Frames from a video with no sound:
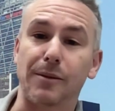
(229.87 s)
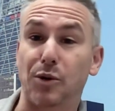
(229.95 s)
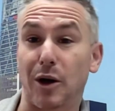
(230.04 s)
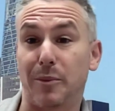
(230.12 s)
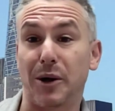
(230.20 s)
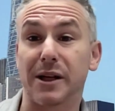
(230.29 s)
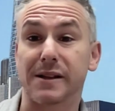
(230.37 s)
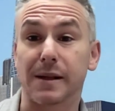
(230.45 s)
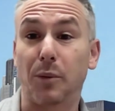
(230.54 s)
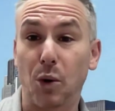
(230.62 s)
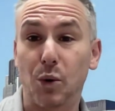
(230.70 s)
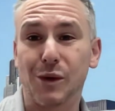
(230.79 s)
appropriate
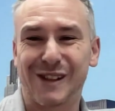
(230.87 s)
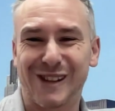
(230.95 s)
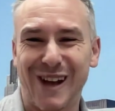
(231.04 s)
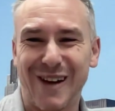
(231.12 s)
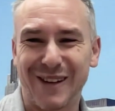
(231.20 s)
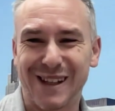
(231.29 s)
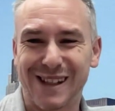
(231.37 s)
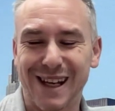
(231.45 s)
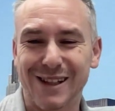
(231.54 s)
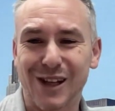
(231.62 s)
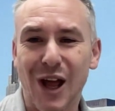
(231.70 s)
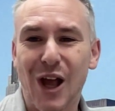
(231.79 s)
support
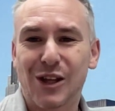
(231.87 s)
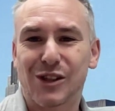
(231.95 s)
services